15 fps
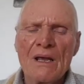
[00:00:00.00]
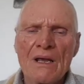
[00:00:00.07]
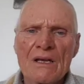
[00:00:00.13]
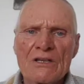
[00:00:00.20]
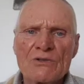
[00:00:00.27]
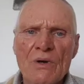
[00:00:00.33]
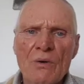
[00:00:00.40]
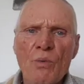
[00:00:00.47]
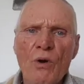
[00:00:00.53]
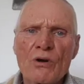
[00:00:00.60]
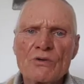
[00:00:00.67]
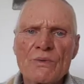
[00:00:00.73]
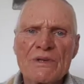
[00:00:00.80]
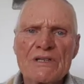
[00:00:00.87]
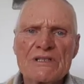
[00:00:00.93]
So I walked
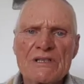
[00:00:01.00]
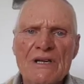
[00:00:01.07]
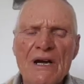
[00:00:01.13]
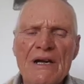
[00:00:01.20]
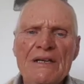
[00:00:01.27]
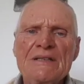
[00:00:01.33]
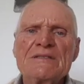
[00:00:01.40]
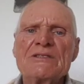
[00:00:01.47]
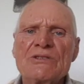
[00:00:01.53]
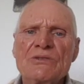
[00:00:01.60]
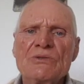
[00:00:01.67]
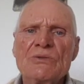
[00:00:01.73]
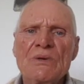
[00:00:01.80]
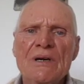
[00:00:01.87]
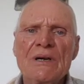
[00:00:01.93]
with this guy
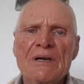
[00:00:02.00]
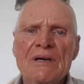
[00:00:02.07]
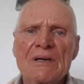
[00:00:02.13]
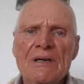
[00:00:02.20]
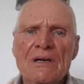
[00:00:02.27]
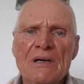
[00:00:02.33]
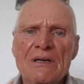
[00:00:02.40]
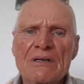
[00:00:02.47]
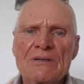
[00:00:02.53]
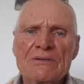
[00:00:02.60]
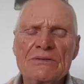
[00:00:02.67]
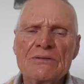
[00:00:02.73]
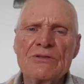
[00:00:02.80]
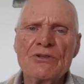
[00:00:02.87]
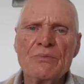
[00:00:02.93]
to a
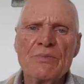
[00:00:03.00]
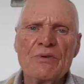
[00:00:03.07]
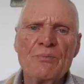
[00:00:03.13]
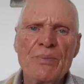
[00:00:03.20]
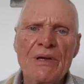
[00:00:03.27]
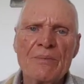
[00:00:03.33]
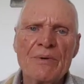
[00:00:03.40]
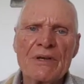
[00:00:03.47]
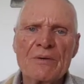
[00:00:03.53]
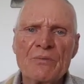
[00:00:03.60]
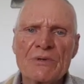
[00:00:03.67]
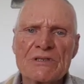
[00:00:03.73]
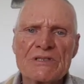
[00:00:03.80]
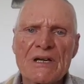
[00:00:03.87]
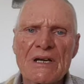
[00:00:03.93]
group of people that
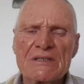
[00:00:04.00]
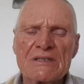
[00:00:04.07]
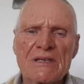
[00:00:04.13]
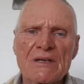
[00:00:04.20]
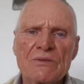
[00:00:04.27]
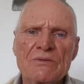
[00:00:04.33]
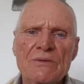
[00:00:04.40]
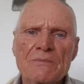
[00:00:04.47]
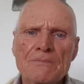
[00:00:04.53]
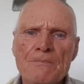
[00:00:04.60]
were sat down,